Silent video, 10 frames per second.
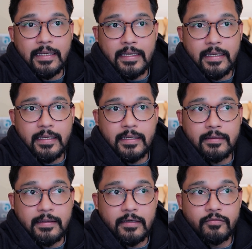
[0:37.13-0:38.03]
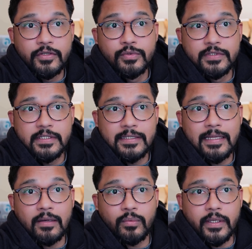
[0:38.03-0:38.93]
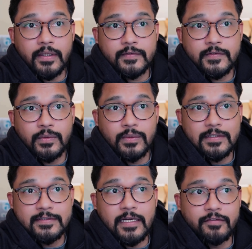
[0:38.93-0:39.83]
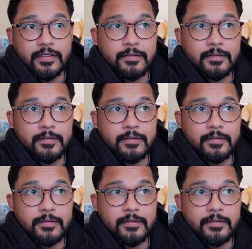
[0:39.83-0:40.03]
and then reusing it that way. So let's dive in.